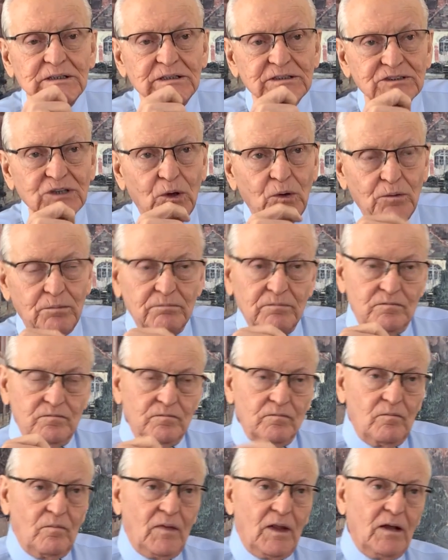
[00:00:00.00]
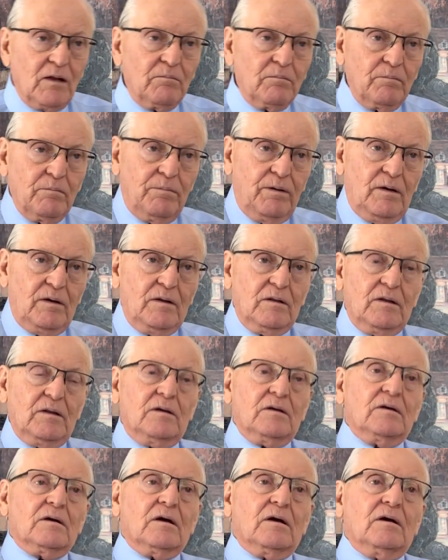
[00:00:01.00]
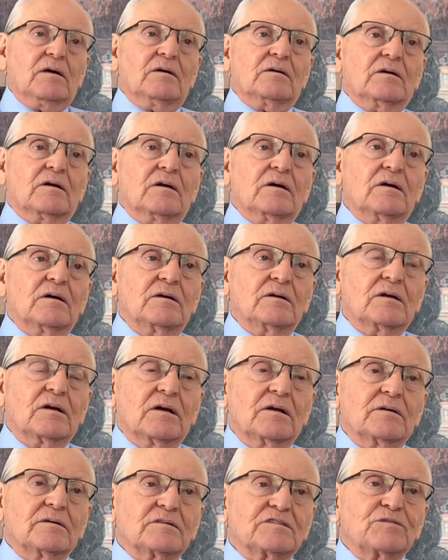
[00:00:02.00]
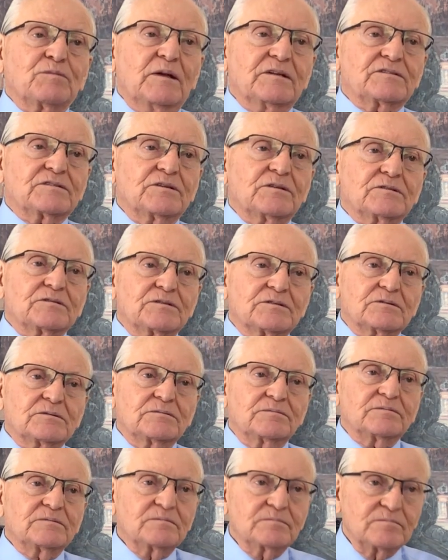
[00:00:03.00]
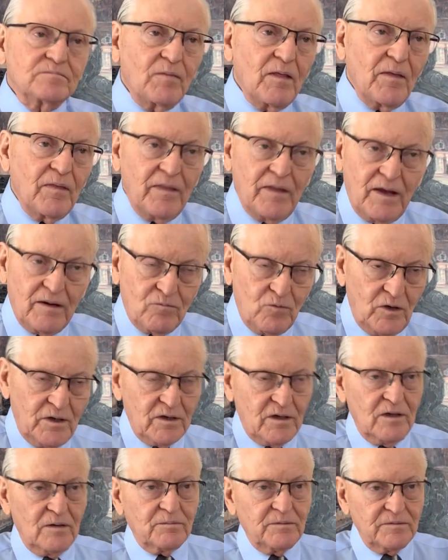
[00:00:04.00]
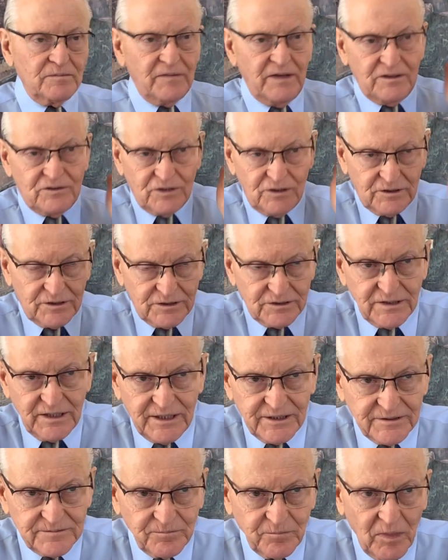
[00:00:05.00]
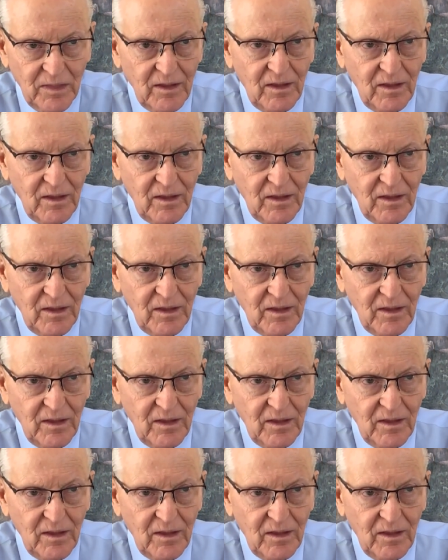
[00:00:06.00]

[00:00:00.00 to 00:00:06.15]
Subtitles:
So Paul and Cleo Splitzoser, that one couple, they took her down.